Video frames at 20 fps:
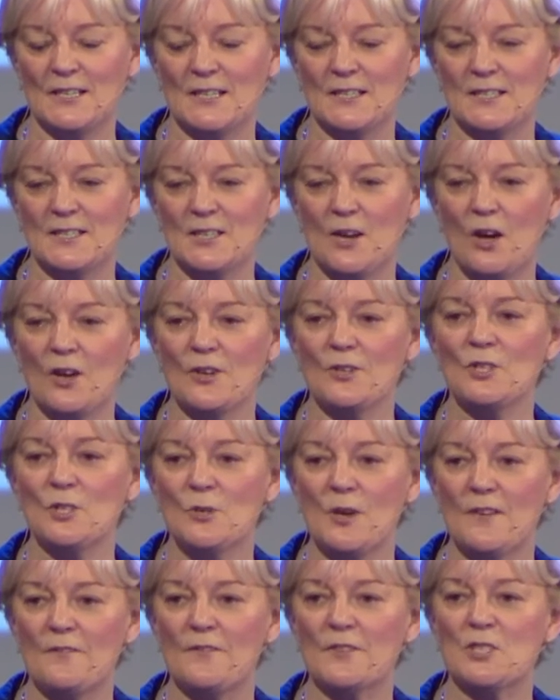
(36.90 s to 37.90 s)
Start and
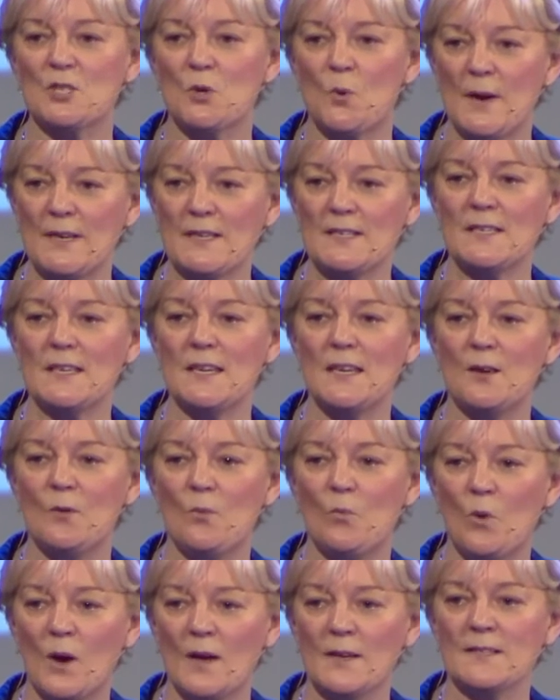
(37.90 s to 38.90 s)
do it for
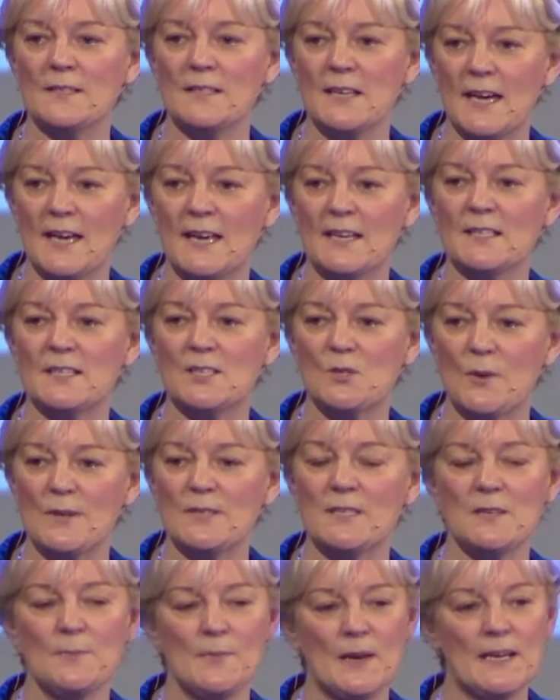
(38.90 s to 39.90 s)
21 days,
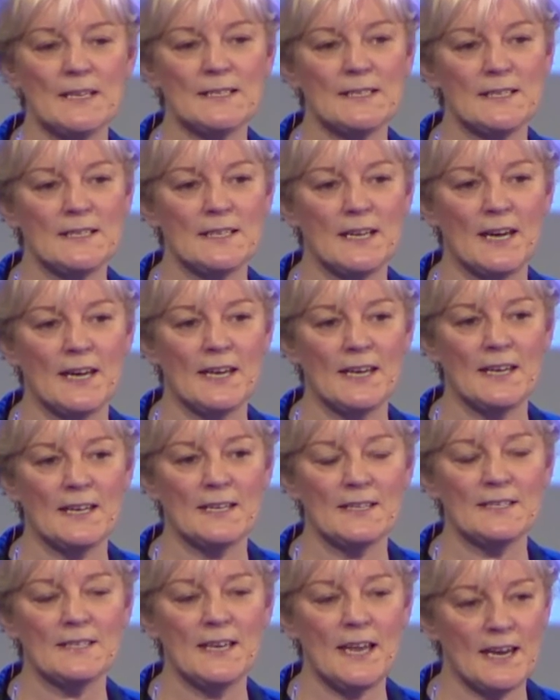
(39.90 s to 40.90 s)
20 minutes a day.
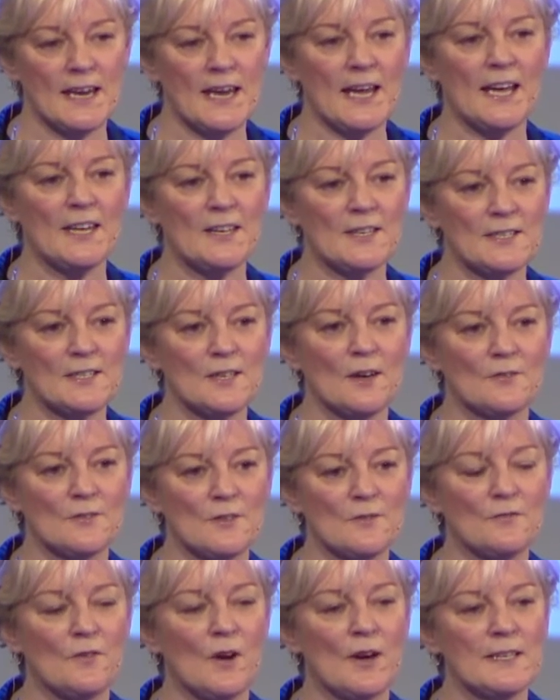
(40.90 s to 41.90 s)
Dedicate yourself
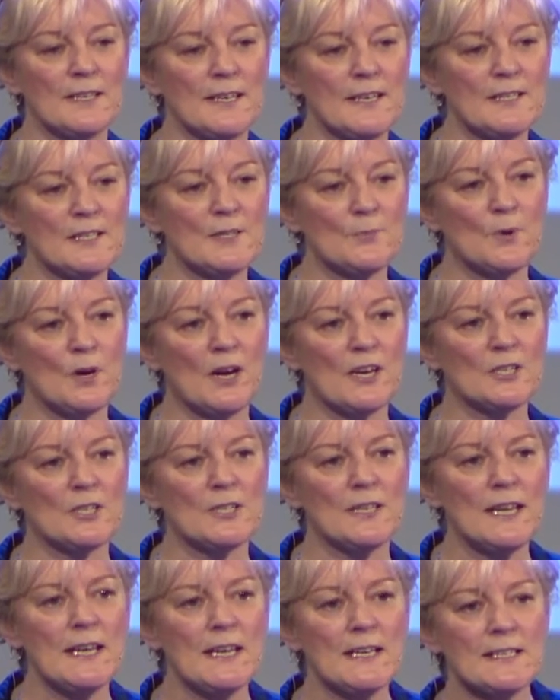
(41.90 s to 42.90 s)
to find
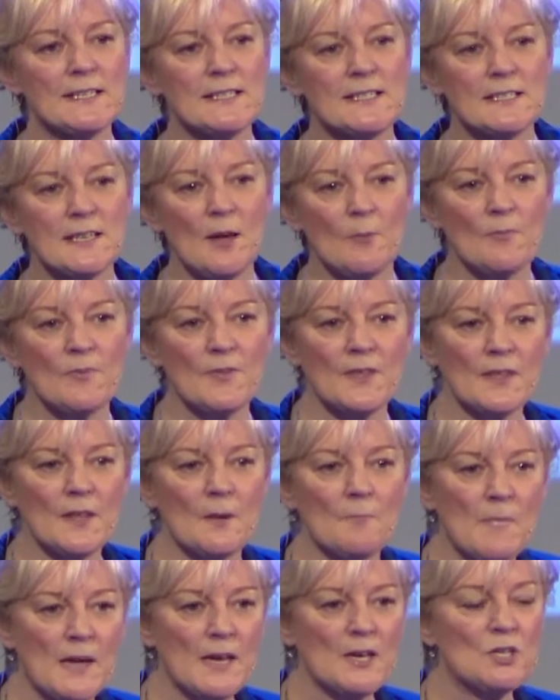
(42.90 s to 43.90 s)
inspiration, something
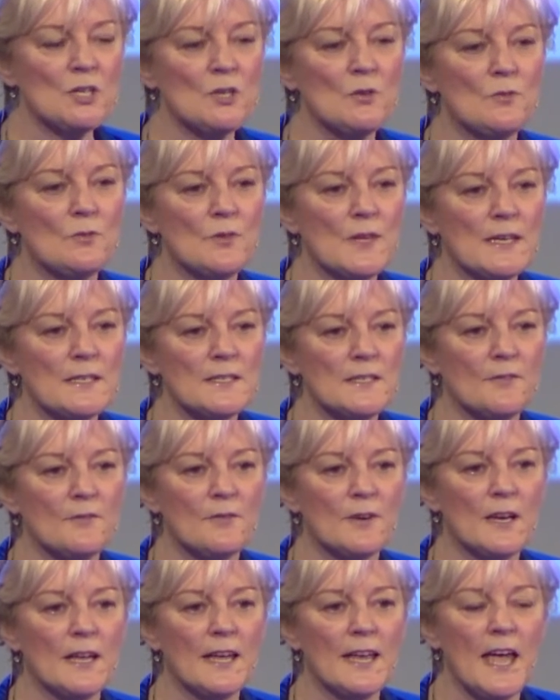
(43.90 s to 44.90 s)
that makes you think
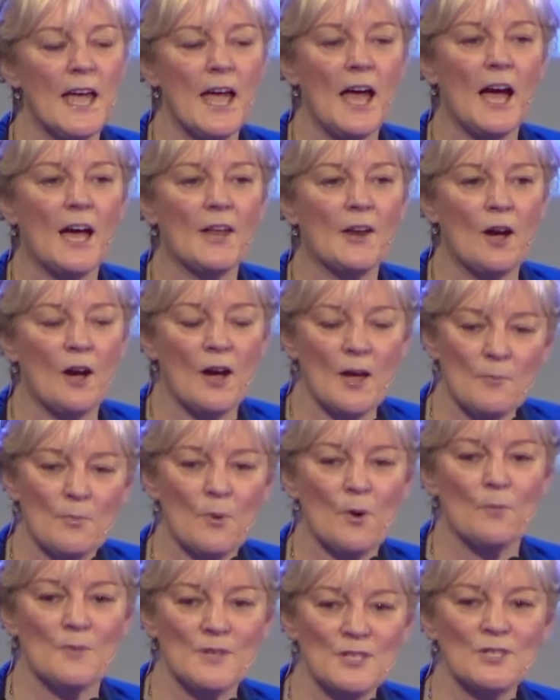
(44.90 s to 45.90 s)
differently. And I
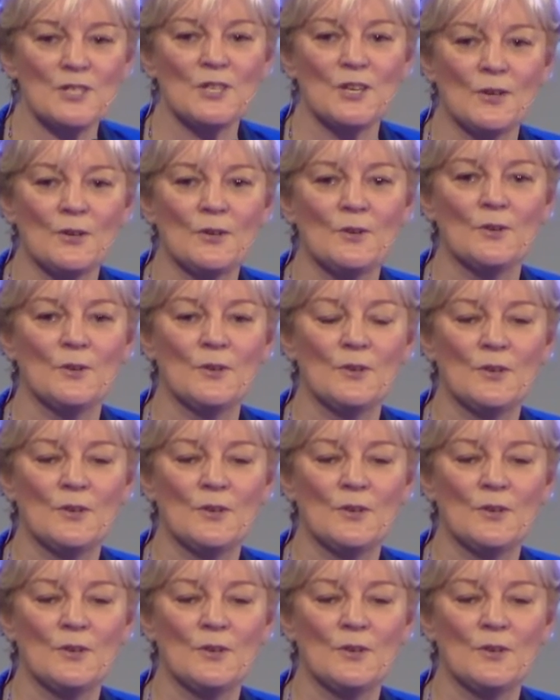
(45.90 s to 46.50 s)
promise you,